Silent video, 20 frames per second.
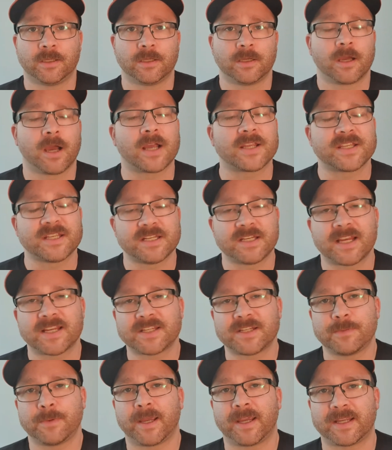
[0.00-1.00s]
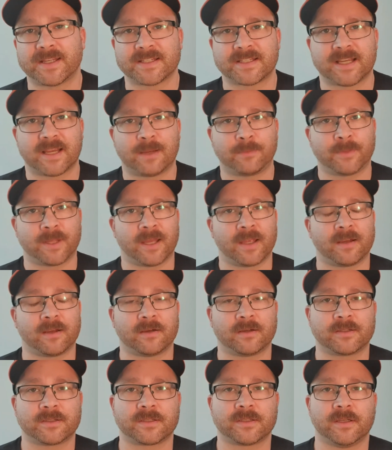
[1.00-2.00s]
I suggest you make it same day,
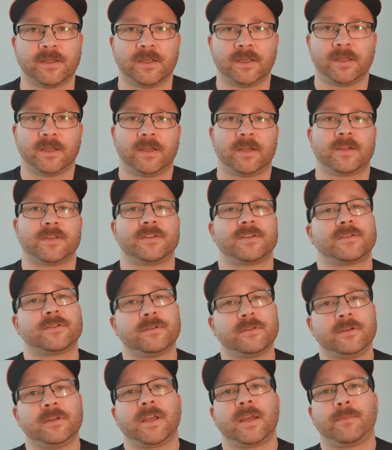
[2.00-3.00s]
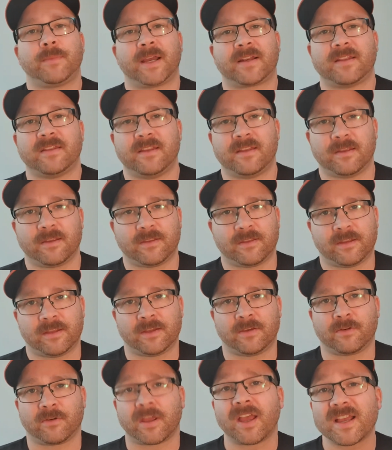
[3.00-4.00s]
guys. The sooner you get back to
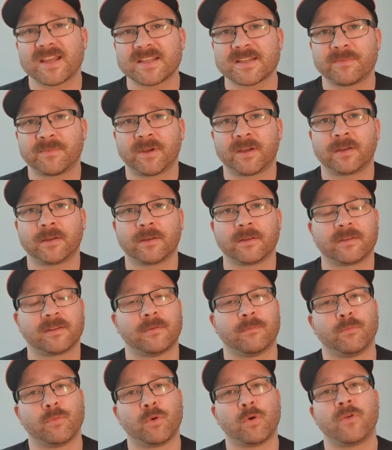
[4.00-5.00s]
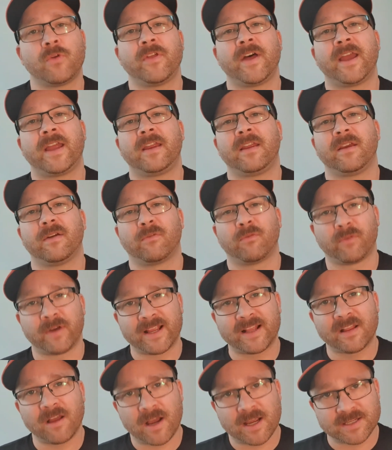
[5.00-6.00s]
your customer, the more they
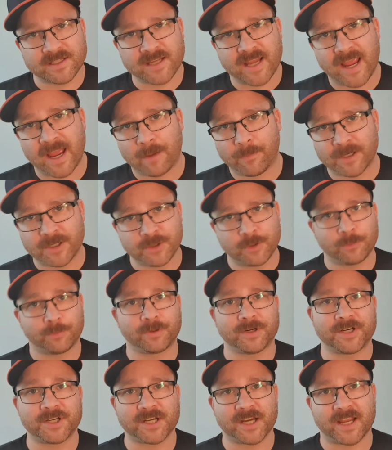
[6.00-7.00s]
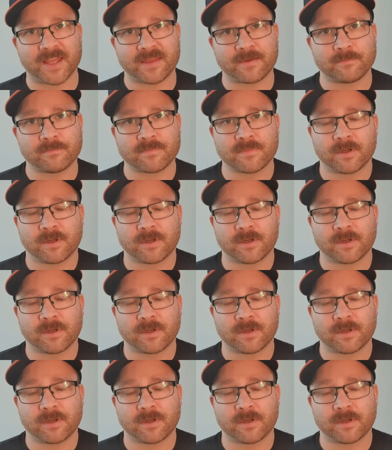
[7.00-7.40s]
realize how much you appreciate them.